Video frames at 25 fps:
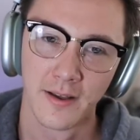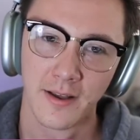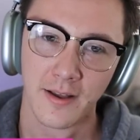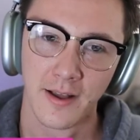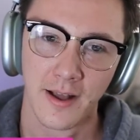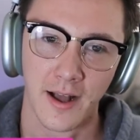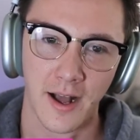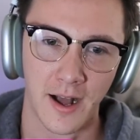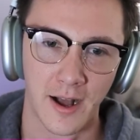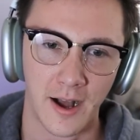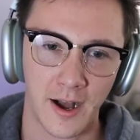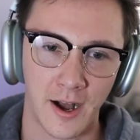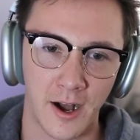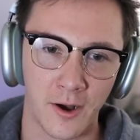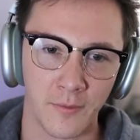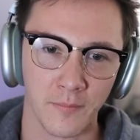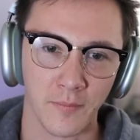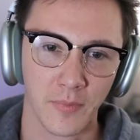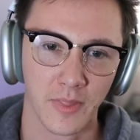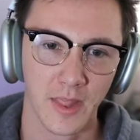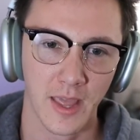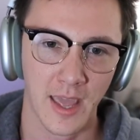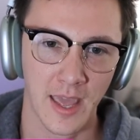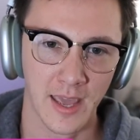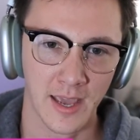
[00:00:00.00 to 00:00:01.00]

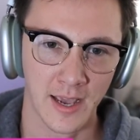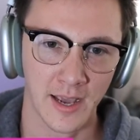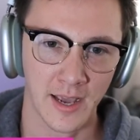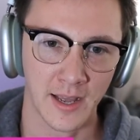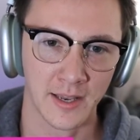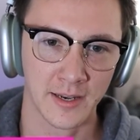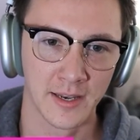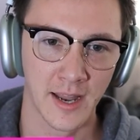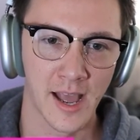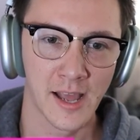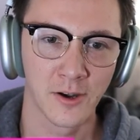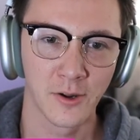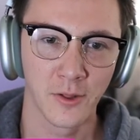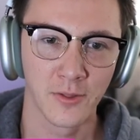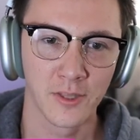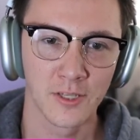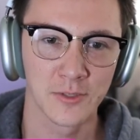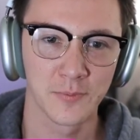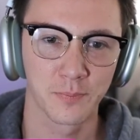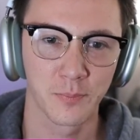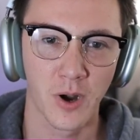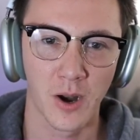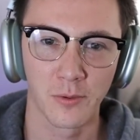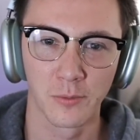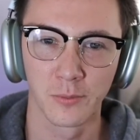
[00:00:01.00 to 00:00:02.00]
And I know this
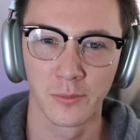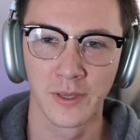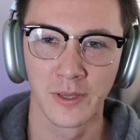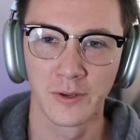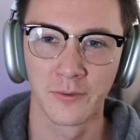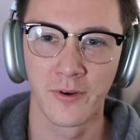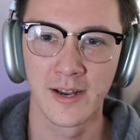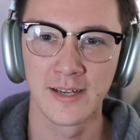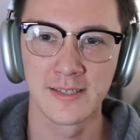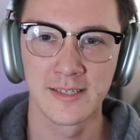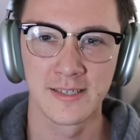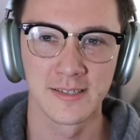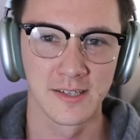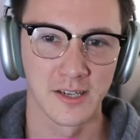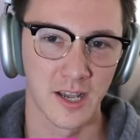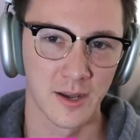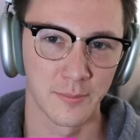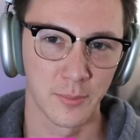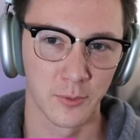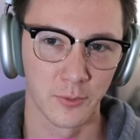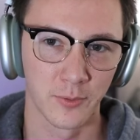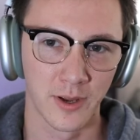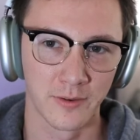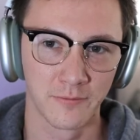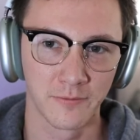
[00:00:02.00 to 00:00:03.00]
probably raises a couple
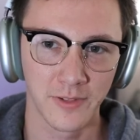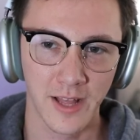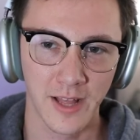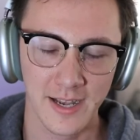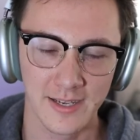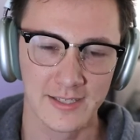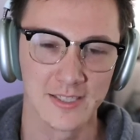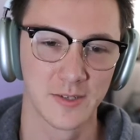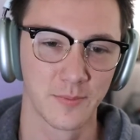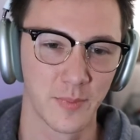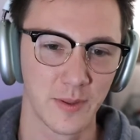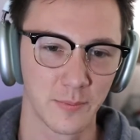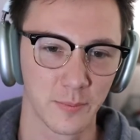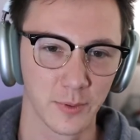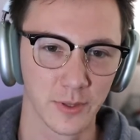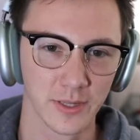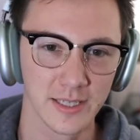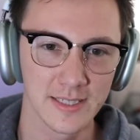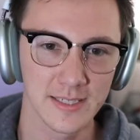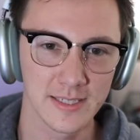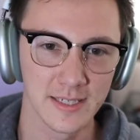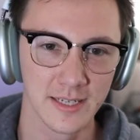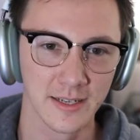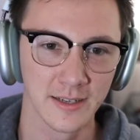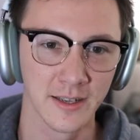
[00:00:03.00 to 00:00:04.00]
red flags to people
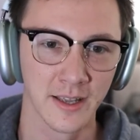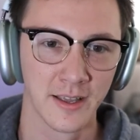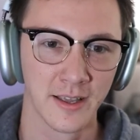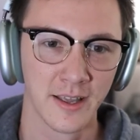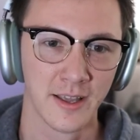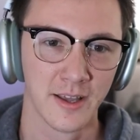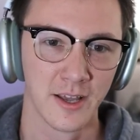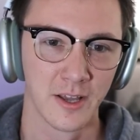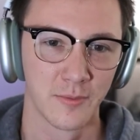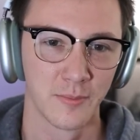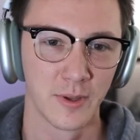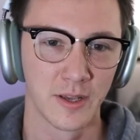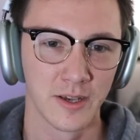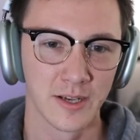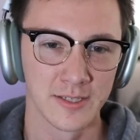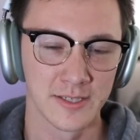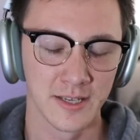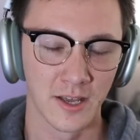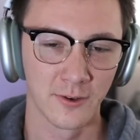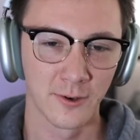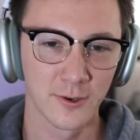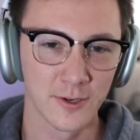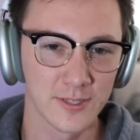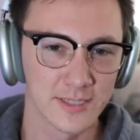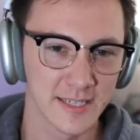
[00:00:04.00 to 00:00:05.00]
listening, because
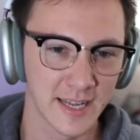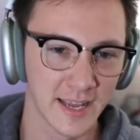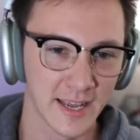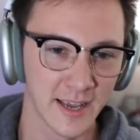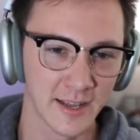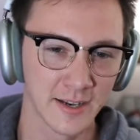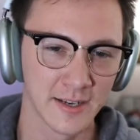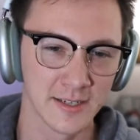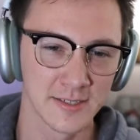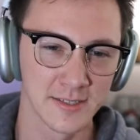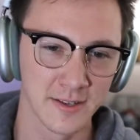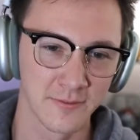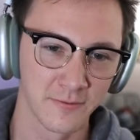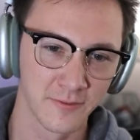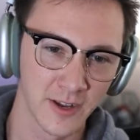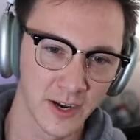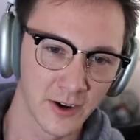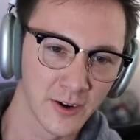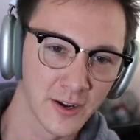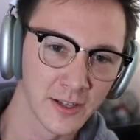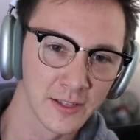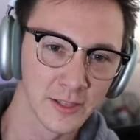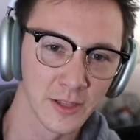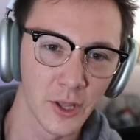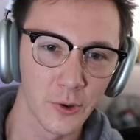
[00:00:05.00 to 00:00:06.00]
understand is a
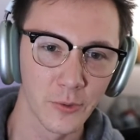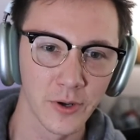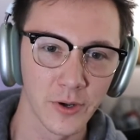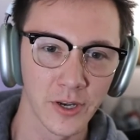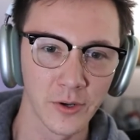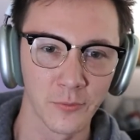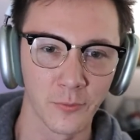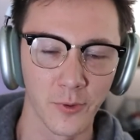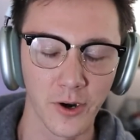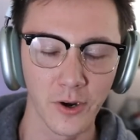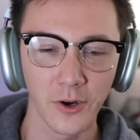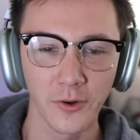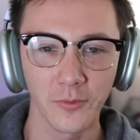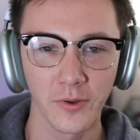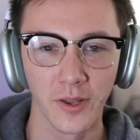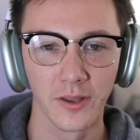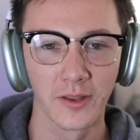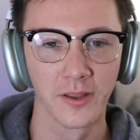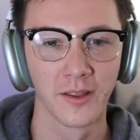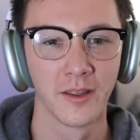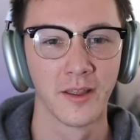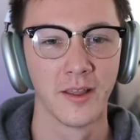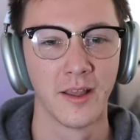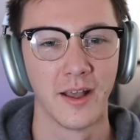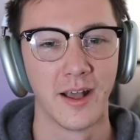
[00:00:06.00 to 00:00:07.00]
very loaded word.
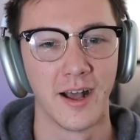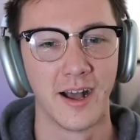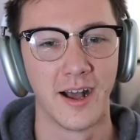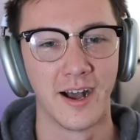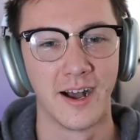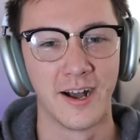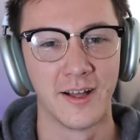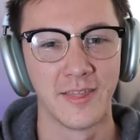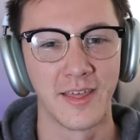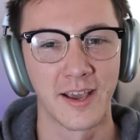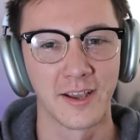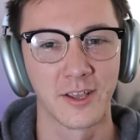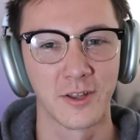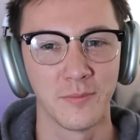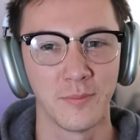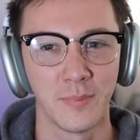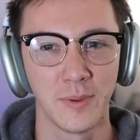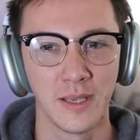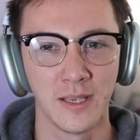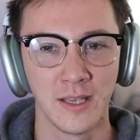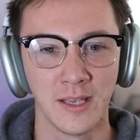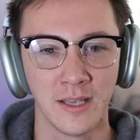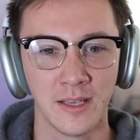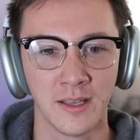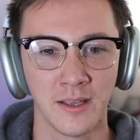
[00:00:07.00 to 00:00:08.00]
That could
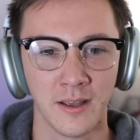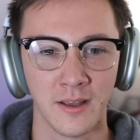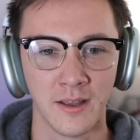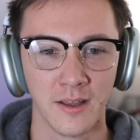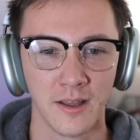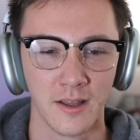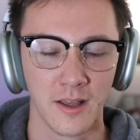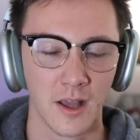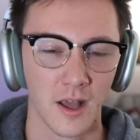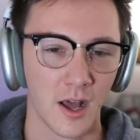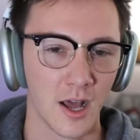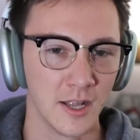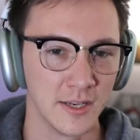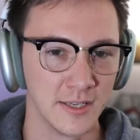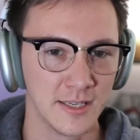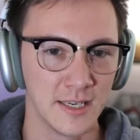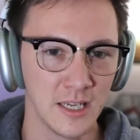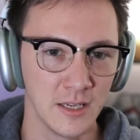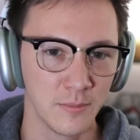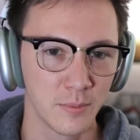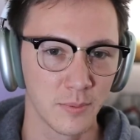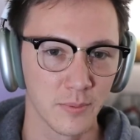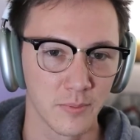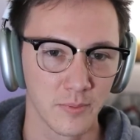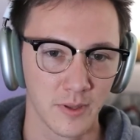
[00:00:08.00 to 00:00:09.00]
be a
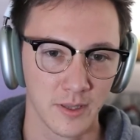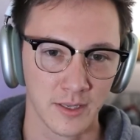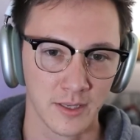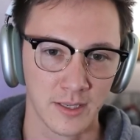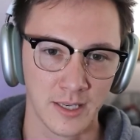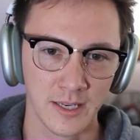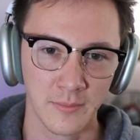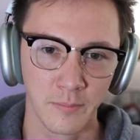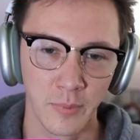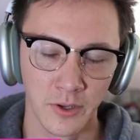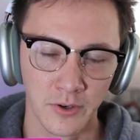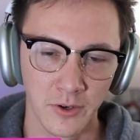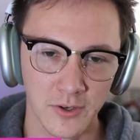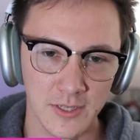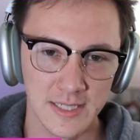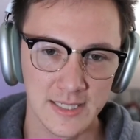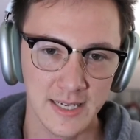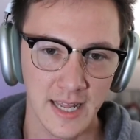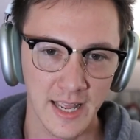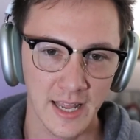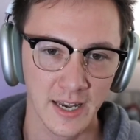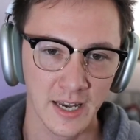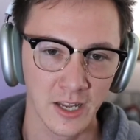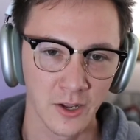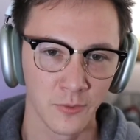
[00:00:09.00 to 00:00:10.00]
deep
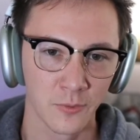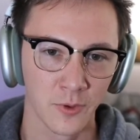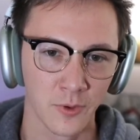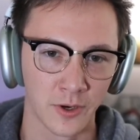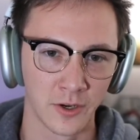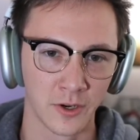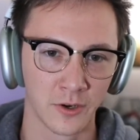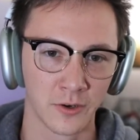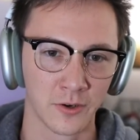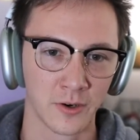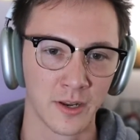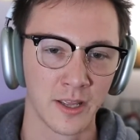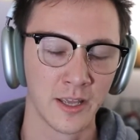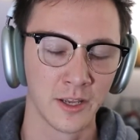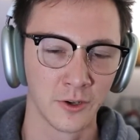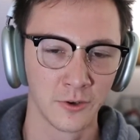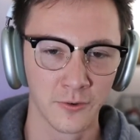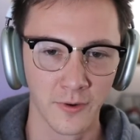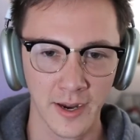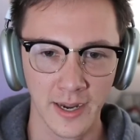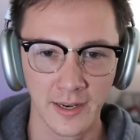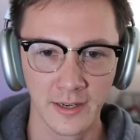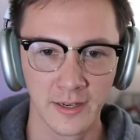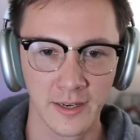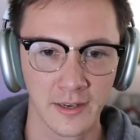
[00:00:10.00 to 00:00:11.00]
understanding where you're
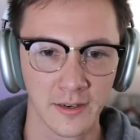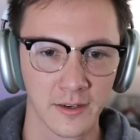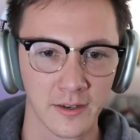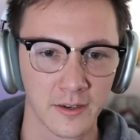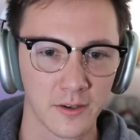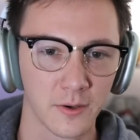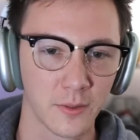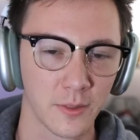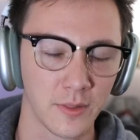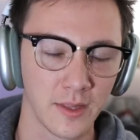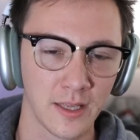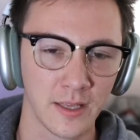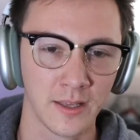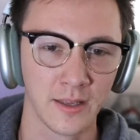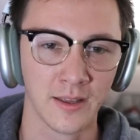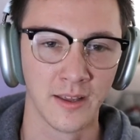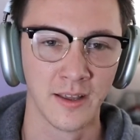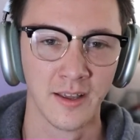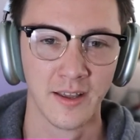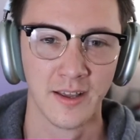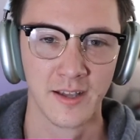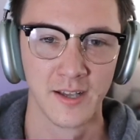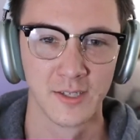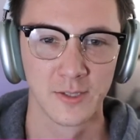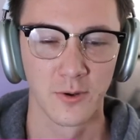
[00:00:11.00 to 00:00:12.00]
ingrained into the
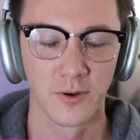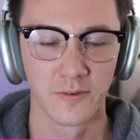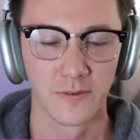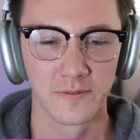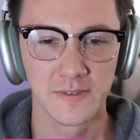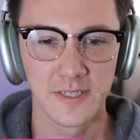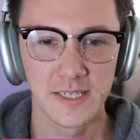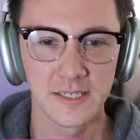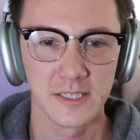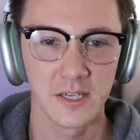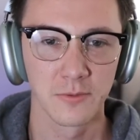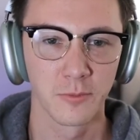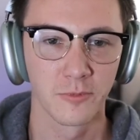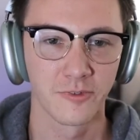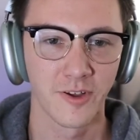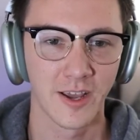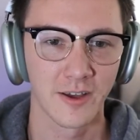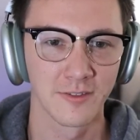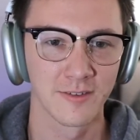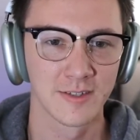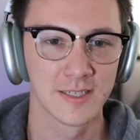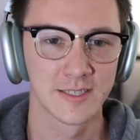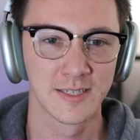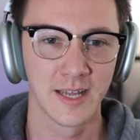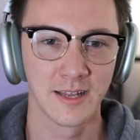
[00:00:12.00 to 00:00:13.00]
sort of system of how
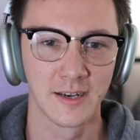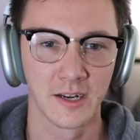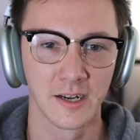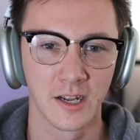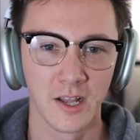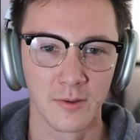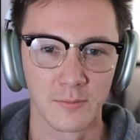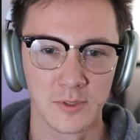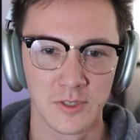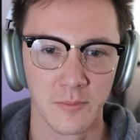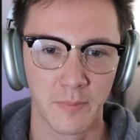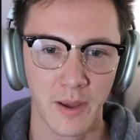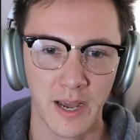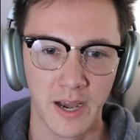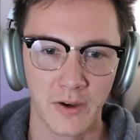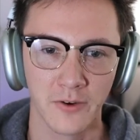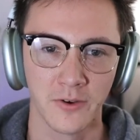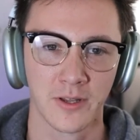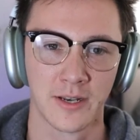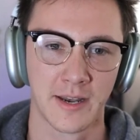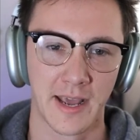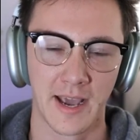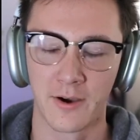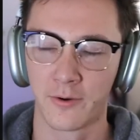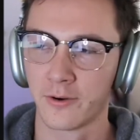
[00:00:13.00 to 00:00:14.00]
this data comes about
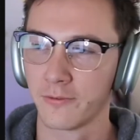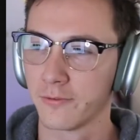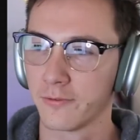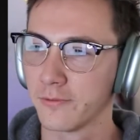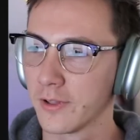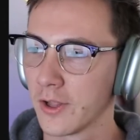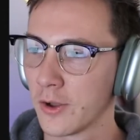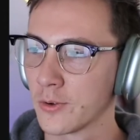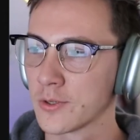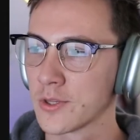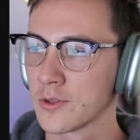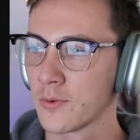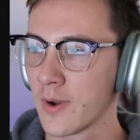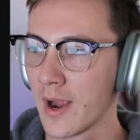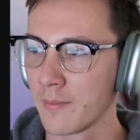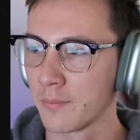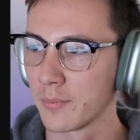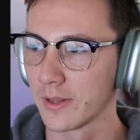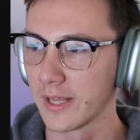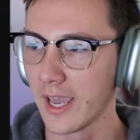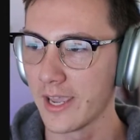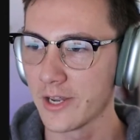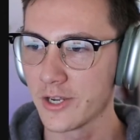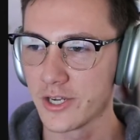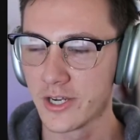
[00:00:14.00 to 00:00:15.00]
and how it flows through
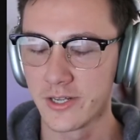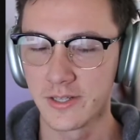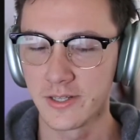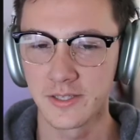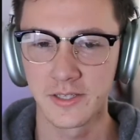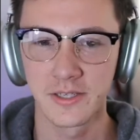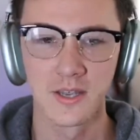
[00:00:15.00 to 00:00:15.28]
applications.